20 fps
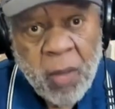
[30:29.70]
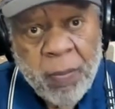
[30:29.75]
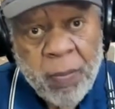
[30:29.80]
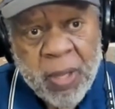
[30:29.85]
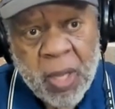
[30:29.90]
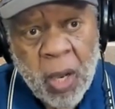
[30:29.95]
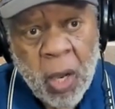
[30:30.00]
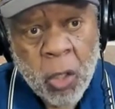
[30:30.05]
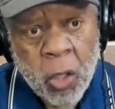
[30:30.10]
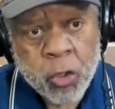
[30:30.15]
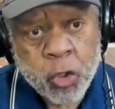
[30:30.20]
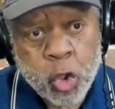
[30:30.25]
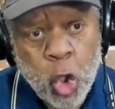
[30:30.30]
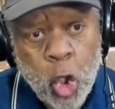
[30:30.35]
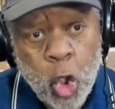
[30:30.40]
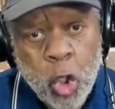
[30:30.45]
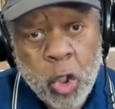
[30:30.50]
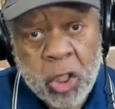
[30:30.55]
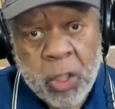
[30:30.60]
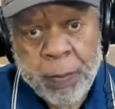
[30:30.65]
Because
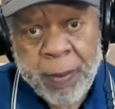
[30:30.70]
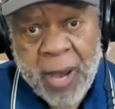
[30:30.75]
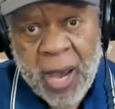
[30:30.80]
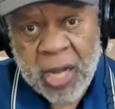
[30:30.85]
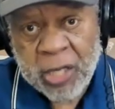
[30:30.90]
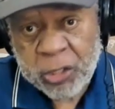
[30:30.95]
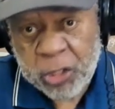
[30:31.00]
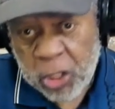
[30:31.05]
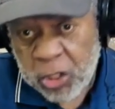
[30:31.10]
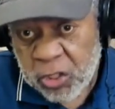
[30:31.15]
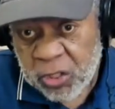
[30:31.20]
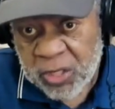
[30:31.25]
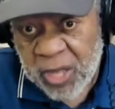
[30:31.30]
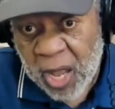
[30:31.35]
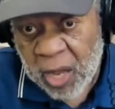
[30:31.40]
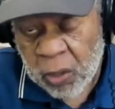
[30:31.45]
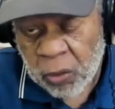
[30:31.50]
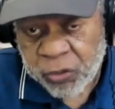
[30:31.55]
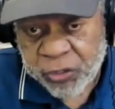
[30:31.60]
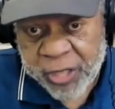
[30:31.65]
the politicians are
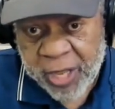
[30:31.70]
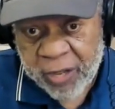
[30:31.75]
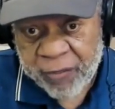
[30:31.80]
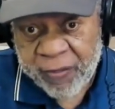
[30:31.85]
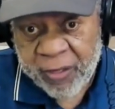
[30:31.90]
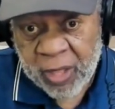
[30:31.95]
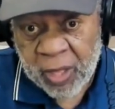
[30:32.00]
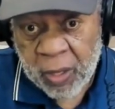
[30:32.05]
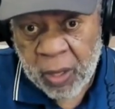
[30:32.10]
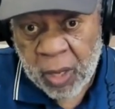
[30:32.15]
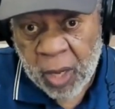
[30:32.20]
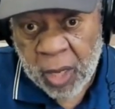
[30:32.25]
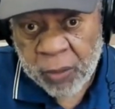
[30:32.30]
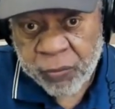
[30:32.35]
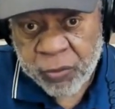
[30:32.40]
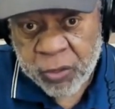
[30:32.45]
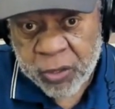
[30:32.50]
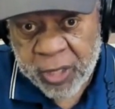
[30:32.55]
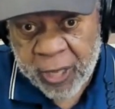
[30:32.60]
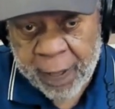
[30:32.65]
not going to say anything
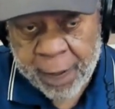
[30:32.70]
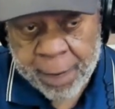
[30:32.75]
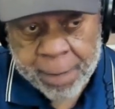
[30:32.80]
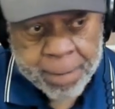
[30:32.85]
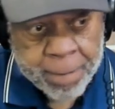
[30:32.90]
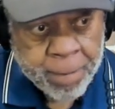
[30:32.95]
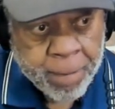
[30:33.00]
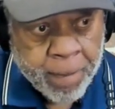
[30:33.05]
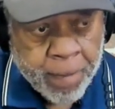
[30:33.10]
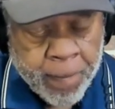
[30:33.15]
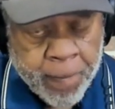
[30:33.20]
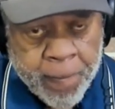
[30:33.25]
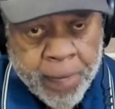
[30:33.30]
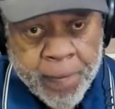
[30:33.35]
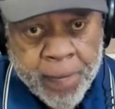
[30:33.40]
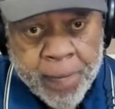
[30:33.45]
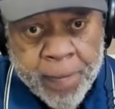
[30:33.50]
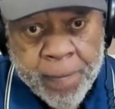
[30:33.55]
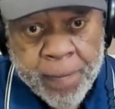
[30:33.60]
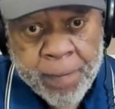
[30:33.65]
uh, today,
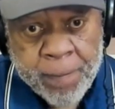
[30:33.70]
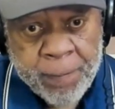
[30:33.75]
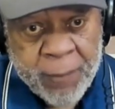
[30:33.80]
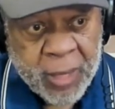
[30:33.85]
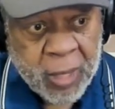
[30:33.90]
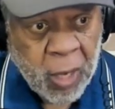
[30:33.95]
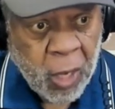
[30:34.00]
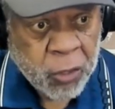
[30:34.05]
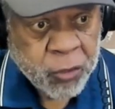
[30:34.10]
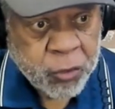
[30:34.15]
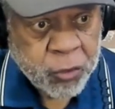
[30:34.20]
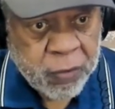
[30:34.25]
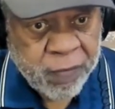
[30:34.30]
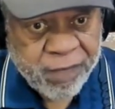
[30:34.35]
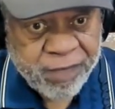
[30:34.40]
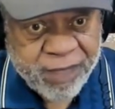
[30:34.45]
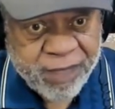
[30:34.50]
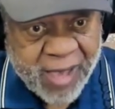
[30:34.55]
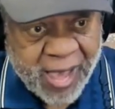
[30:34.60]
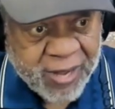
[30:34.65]
because
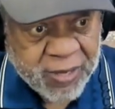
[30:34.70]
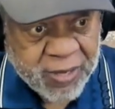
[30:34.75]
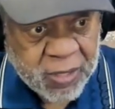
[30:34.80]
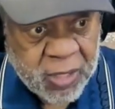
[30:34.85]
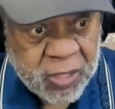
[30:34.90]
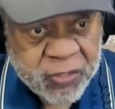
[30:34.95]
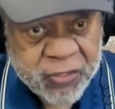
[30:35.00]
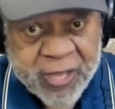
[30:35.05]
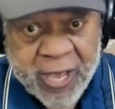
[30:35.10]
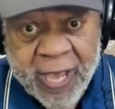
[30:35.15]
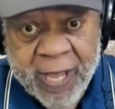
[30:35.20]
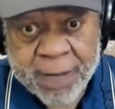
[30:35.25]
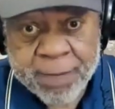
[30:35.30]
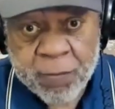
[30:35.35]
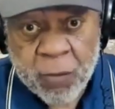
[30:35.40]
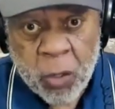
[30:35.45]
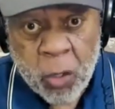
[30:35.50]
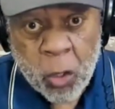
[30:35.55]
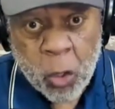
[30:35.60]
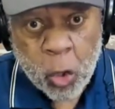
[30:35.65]
the fact is
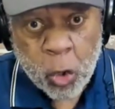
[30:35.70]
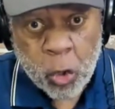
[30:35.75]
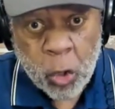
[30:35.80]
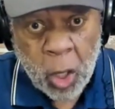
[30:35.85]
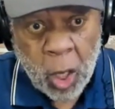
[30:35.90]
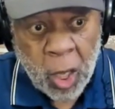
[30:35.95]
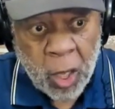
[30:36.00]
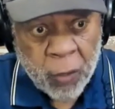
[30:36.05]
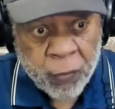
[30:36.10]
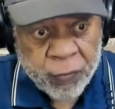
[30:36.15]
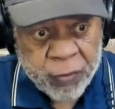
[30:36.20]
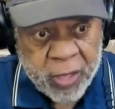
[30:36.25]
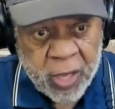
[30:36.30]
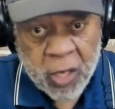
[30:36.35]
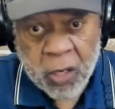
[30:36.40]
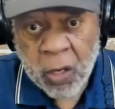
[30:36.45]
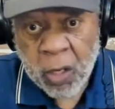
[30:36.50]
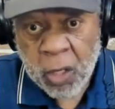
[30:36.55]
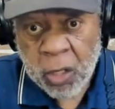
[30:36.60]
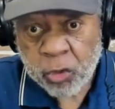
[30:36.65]
that uh,
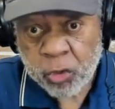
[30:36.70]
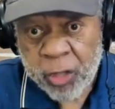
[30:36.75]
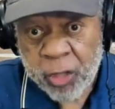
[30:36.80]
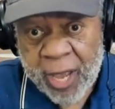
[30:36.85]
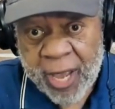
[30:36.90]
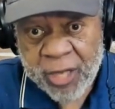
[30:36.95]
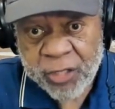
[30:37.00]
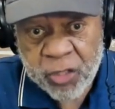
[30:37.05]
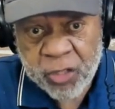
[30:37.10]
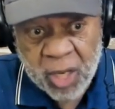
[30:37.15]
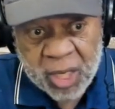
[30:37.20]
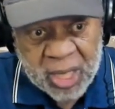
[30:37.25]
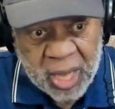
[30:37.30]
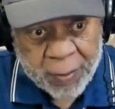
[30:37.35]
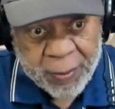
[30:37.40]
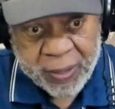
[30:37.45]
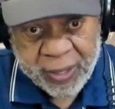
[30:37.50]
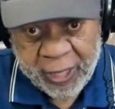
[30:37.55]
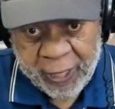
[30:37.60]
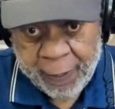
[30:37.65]
they're going to try to
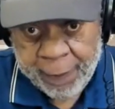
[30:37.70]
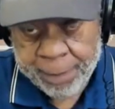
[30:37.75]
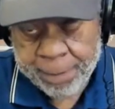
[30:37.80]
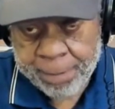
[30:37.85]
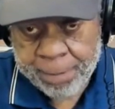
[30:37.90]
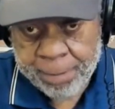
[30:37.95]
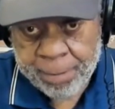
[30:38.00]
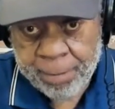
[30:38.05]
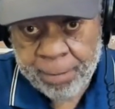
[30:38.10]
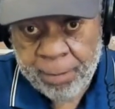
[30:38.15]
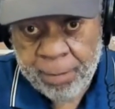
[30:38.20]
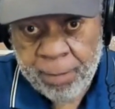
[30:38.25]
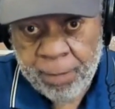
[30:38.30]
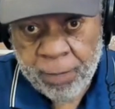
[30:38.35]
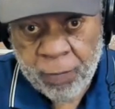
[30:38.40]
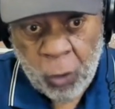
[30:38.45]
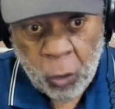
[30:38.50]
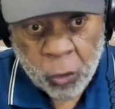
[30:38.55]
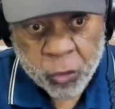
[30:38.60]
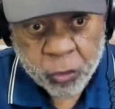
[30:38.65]
accommodate
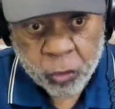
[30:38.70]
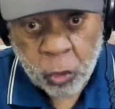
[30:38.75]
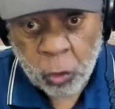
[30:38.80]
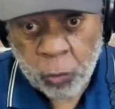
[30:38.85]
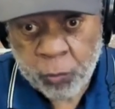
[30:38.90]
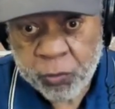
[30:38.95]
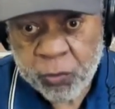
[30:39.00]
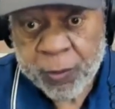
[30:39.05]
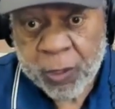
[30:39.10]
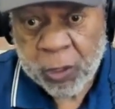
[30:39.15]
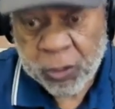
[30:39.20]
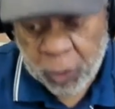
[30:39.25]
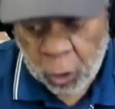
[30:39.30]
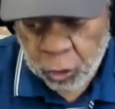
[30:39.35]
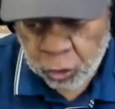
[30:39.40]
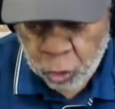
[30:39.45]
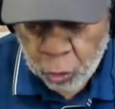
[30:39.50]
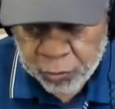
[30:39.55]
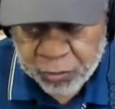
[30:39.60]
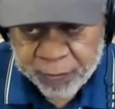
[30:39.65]
those groups because
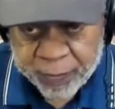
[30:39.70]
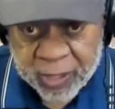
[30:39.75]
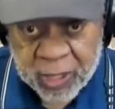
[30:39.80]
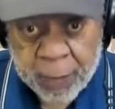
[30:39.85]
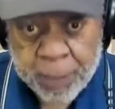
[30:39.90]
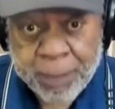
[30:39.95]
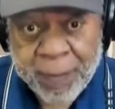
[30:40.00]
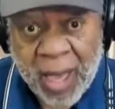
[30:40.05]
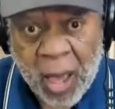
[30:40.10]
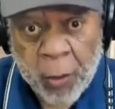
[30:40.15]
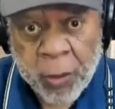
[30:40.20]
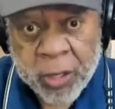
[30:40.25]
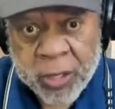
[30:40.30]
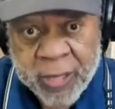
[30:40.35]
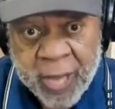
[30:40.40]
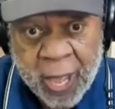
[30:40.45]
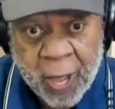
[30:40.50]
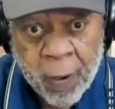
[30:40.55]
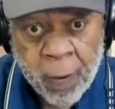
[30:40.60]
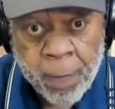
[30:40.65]
those groups have been
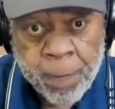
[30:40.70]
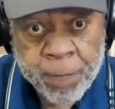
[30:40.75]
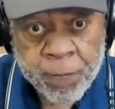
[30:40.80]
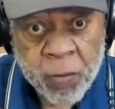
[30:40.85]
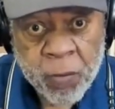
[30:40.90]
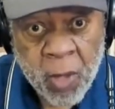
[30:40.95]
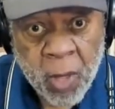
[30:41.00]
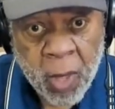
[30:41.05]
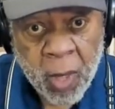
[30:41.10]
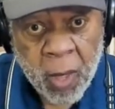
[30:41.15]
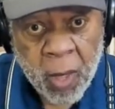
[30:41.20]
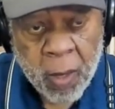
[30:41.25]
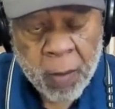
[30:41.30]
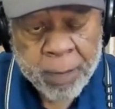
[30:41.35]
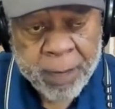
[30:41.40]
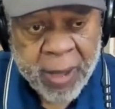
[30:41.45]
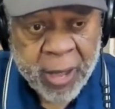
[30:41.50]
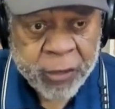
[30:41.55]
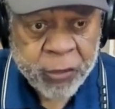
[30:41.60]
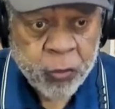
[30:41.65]
empowered now
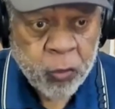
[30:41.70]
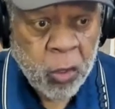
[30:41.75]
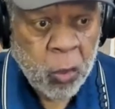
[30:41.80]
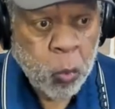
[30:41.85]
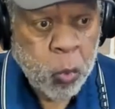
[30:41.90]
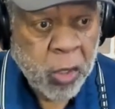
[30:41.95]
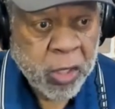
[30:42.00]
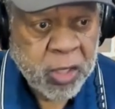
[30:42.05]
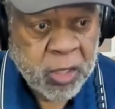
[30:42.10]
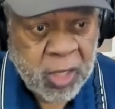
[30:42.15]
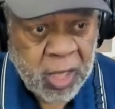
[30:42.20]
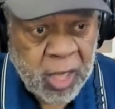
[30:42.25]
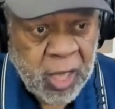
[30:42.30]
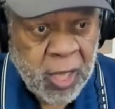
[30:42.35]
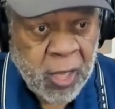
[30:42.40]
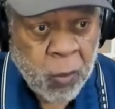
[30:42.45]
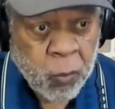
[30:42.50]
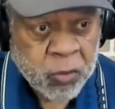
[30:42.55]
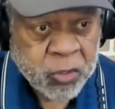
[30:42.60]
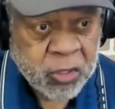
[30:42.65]
by doing what
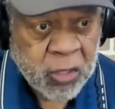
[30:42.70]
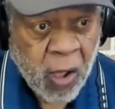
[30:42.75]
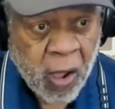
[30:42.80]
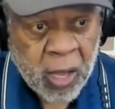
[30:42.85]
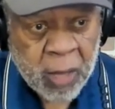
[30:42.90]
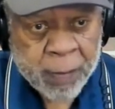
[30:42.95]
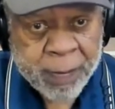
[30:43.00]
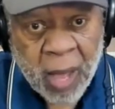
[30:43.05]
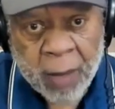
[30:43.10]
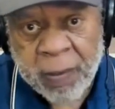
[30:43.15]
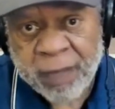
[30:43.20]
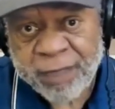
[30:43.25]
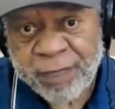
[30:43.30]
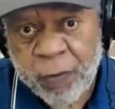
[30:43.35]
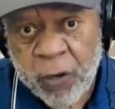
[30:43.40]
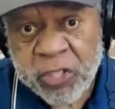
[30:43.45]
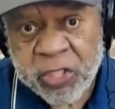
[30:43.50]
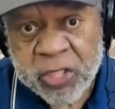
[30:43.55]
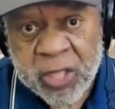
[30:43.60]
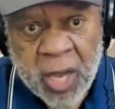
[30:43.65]
King was talking about
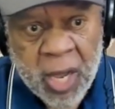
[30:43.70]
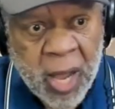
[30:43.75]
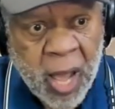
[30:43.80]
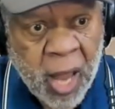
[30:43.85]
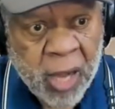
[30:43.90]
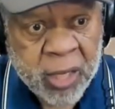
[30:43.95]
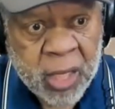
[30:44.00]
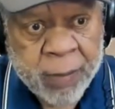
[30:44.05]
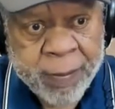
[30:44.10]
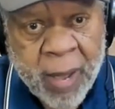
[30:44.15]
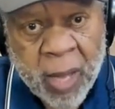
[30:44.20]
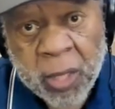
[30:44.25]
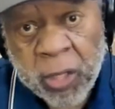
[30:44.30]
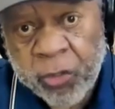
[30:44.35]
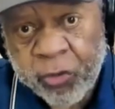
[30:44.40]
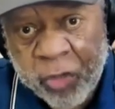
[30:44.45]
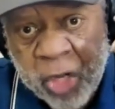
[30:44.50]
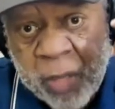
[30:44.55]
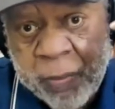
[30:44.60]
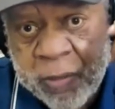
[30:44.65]
before he started hollering about
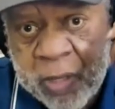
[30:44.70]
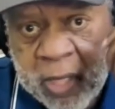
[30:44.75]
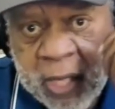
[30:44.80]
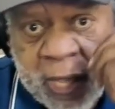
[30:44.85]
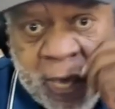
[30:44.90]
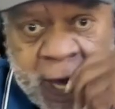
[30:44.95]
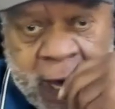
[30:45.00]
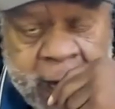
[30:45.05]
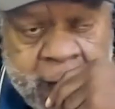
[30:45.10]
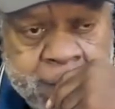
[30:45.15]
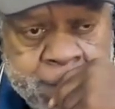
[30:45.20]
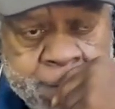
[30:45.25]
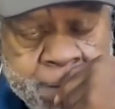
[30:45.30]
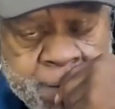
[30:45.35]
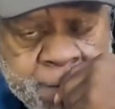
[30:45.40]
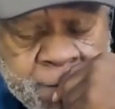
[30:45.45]
a dream that he had